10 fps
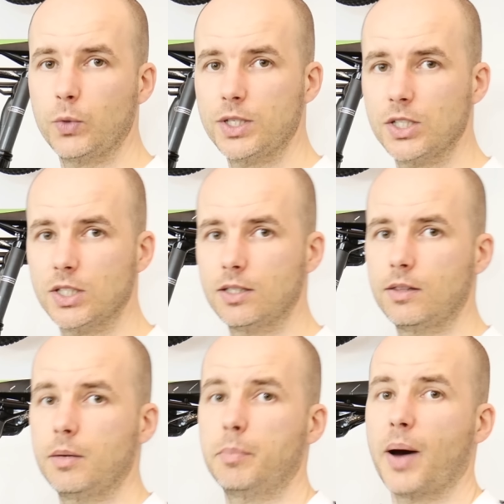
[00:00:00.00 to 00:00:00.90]
which is
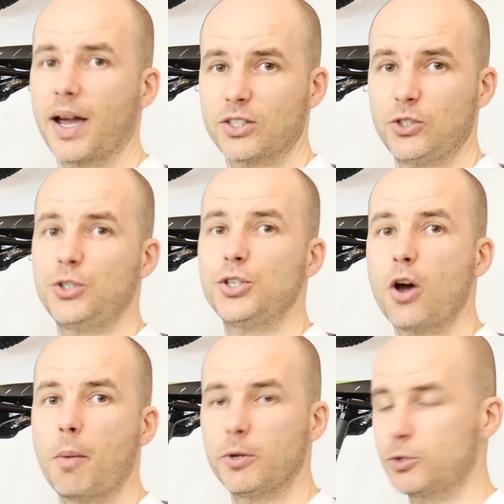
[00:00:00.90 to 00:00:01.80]
the bike's
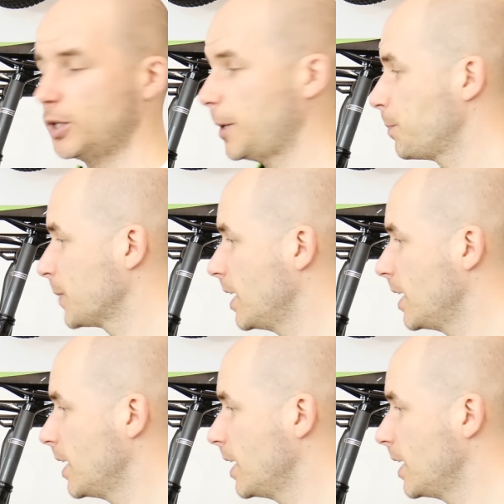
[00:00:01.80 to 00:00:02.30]
geometry.